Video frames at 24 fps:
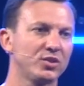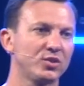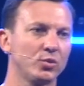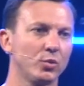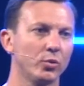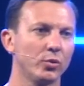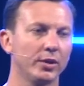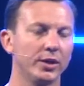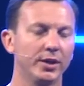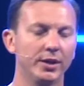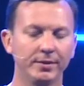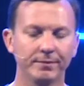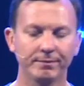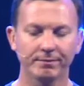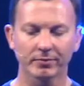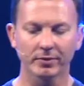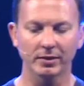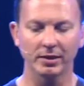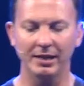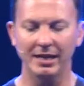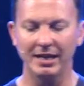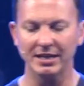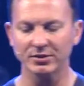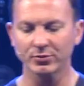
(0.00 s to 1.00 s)
story.
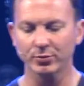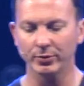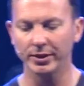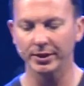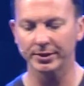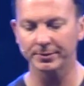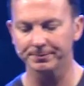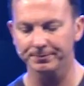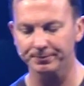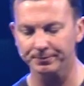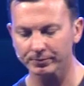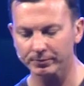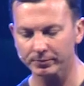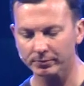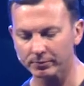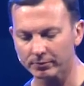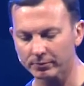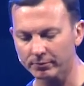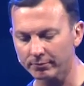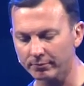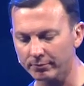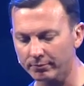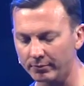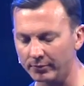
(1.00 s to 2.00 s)
Last week,
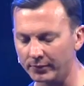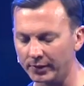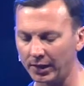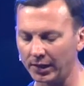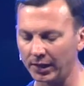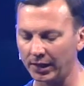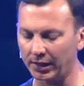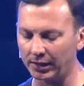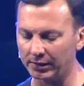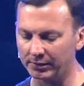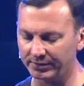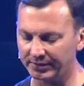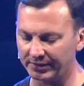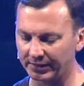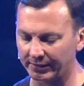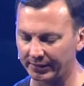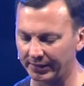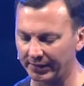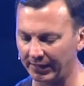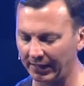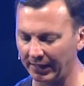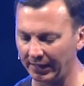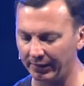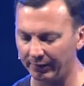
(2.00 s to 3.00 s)
uh,
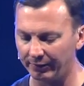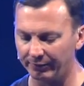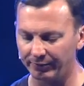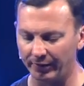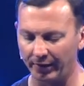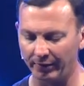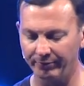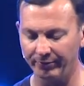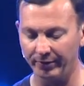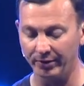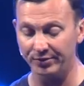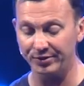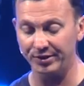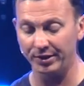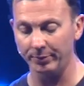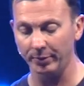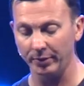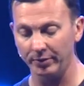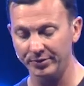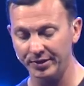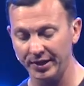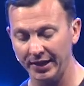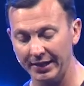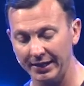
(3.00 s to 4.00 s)
Saturday night, I, I, fell asleep. I
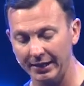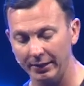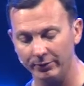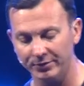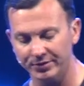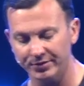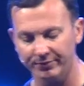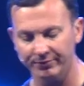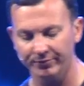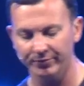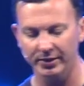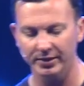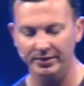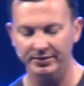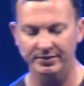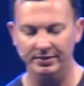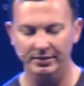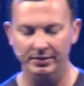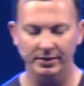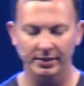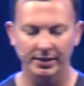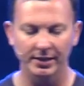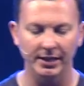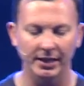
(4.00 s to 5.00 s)
was hanging out with some friends
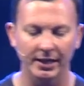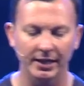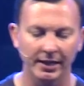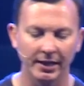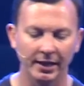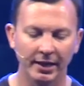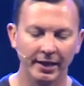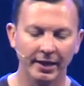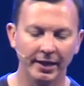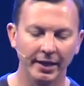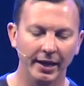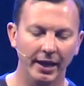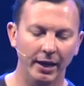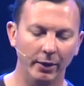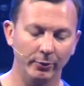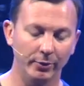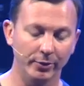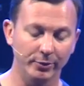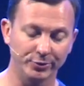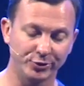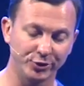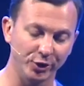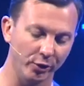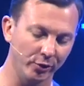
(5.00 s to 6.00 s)
Saturday night, and we
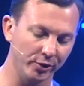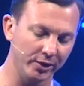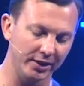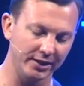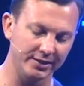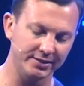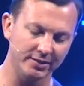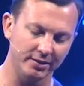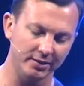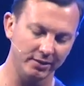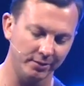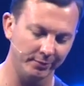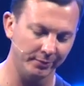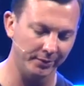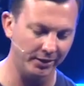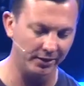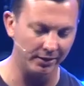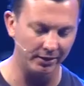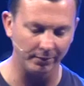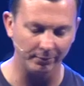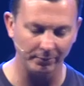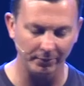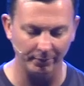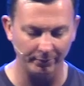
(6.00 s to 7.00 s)
were joking. I said, "Oh
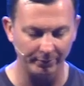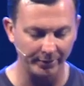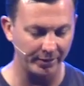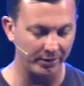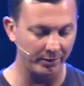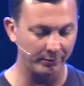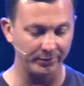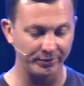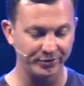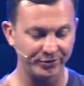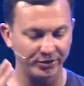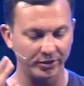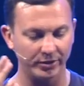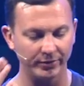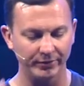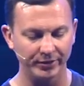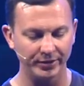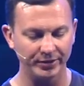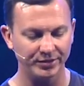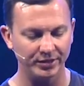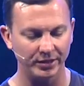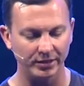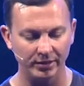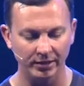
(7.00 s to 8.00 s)
man, I'm maybe to come to
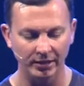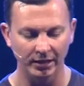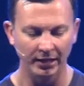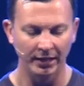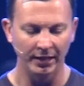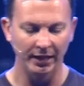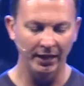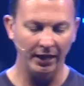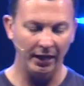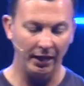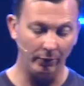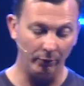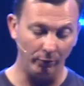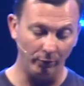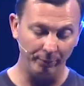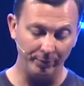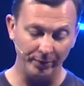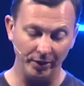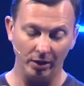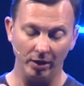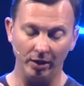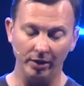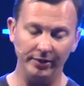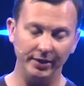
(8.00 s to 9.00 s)
service, and I won't
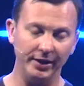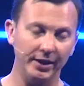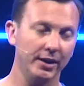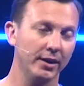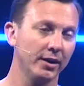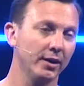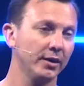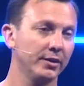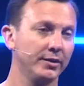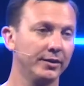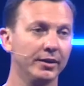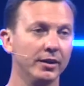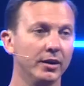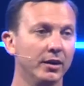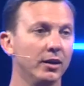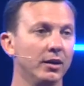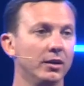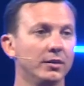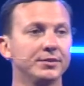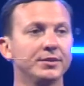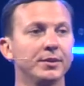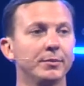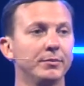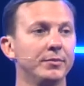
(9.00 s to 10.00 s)
be all there, and you
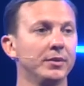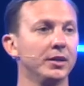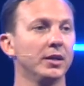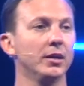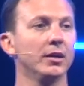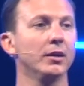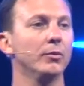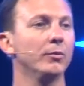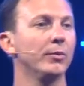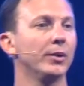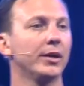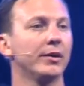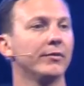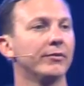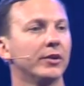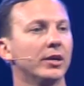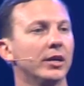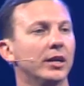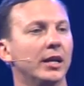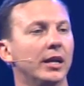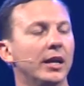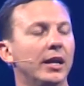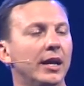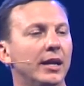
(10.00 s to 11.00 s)
know something, you know whatever."
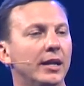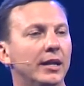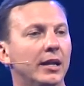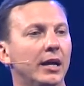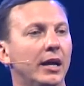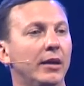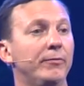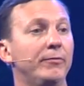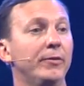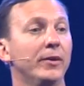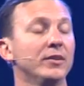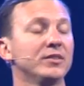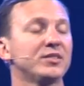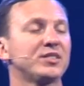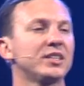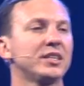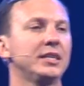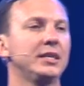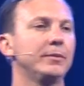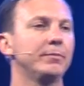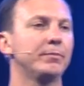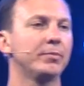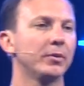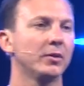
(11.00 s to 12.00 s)
And I, and I fell
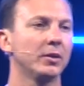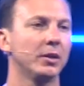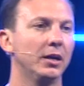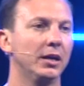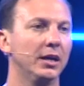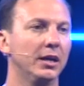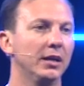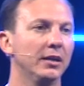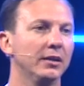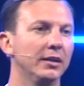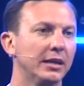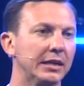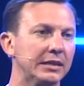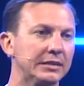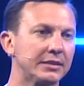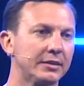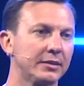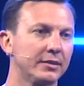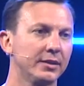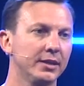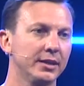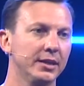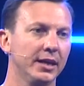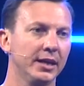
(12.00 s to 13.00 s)
asleep uh, last
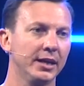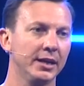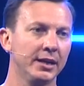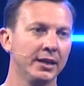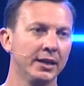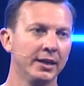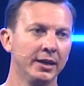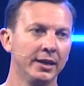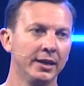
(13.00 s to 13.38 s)
Saturday night.